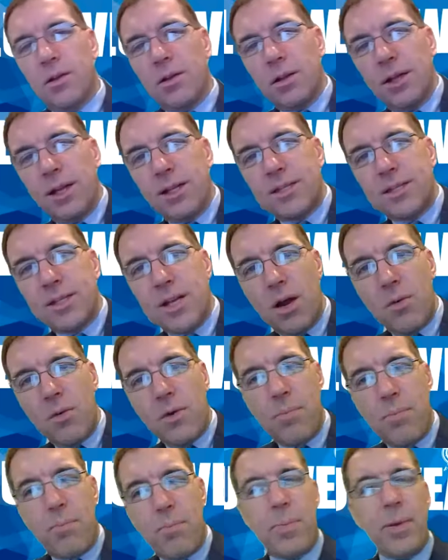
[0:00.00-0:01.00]
Let's start
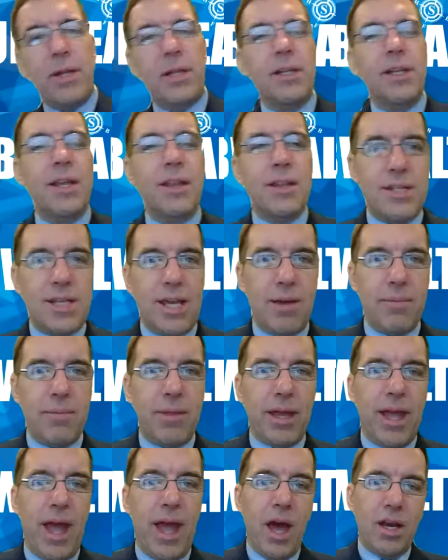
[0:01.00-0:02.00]
with building the team.
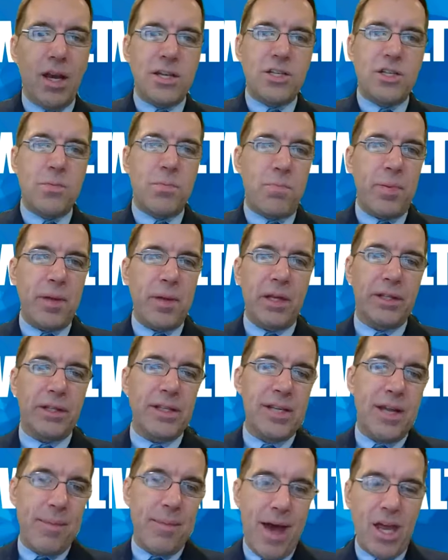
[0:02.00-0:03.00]
Like, how did you build the
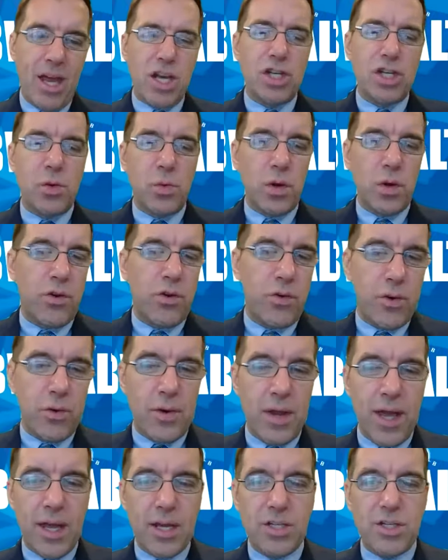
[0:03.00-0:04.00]
team? How did you recruit
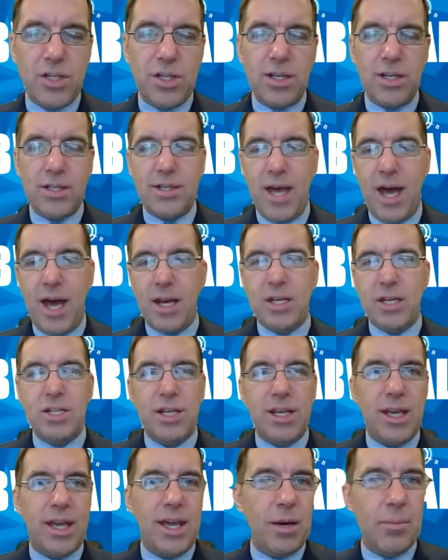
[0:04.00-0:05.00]
agents? How did you
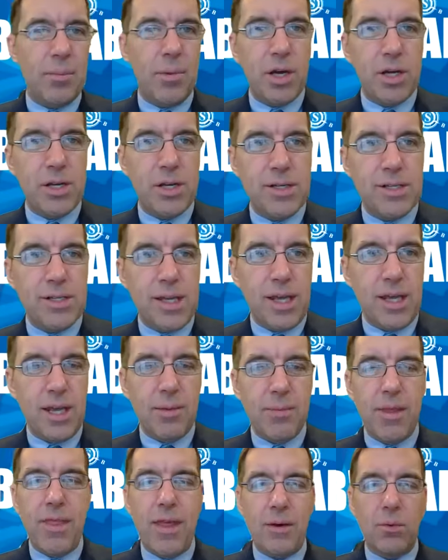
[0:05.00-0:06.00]
get them on your
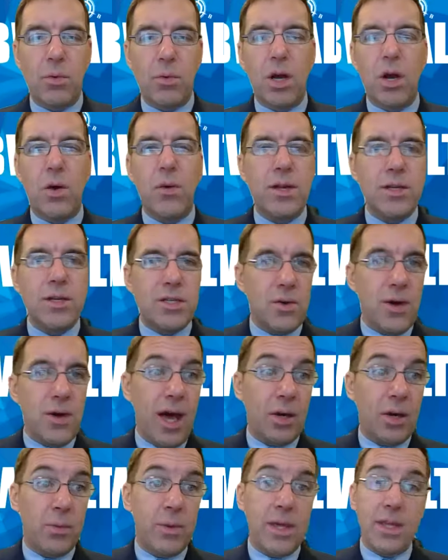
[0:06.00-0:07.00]
team? And then we'll go into
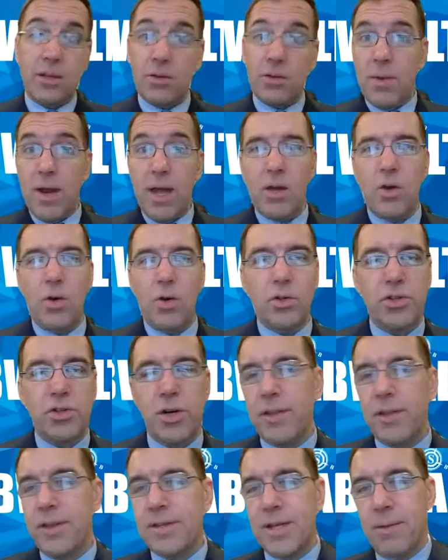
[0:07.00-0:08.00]
how do we get the right culture
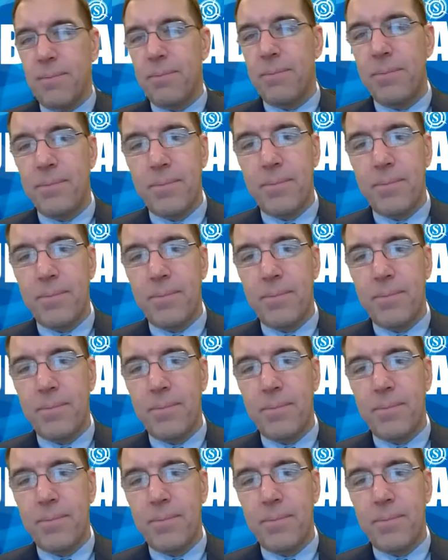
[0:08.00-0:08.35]
on the team?